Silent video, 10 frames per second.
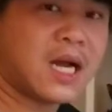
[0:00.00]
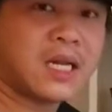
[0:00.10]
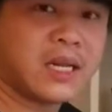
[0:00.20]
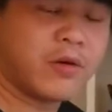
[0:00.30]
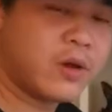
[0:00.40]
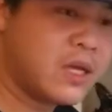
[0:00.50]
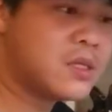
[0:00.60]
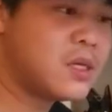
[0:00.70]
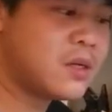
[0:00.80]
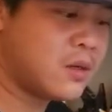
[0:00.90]
there
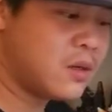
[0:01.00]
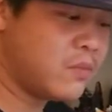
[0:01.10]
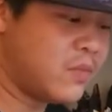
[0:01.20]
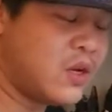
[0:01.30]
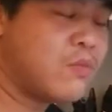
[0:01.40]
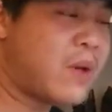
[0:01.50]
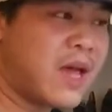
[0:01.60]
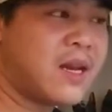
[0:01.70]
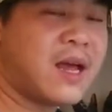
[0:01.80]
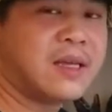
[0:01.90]
is a new
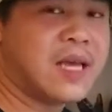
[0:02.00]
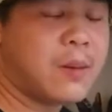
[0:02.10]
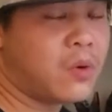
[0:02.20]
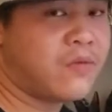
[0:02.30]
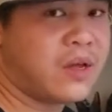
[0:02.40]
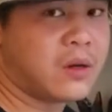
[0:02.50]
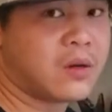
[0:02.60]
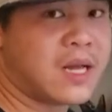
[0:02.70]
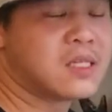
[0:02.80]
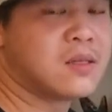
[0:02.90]
Bandai Gamera figure
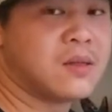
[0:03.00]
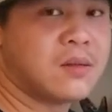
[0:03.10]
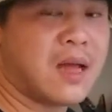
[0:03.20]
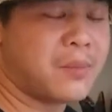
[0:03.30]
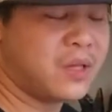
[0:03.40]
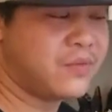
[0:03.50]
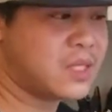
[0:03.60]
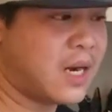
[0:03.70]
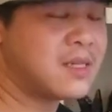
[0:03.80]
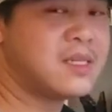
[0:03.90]
that's I believe is a
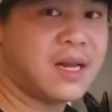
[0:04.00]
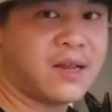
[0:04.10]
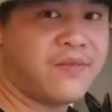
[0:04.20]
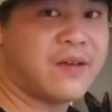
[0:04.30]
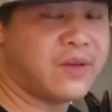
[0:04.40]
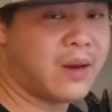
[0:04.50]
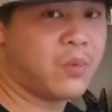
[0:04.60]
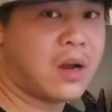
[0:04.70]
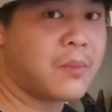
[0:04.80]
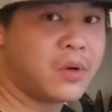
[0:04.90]
1995
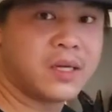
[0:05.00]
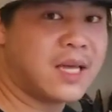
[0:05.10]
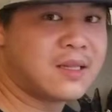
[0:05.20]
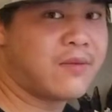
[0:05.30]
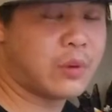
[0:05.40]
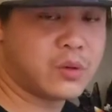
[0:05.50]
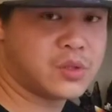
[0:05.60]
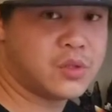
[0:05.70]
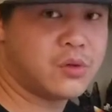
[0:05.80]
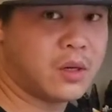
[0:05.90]
Gamera. I'm going to get that very
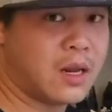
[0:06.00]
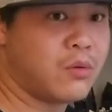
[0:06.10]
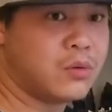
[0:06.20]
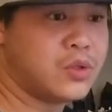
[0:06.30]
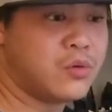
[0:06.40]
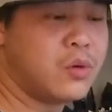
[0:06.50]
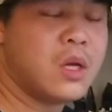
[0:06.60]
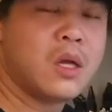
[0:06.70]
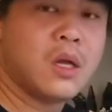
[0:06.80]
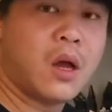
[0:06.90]
soon and I will do
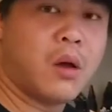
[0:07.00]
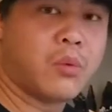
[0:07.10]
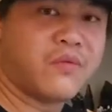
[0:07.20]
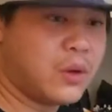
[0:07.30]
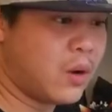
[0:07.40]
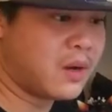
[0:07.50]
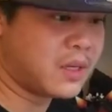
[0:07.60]
a review on